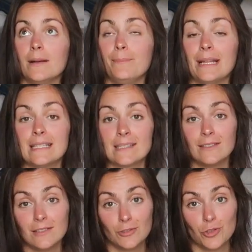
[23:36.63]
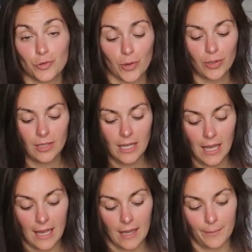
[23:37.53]
pencil to draw,
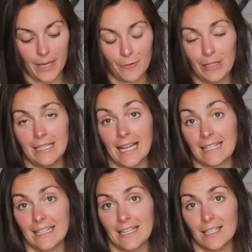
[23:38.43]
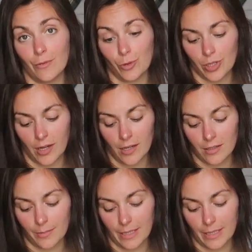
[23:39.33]
but I really like the idea of watercolor.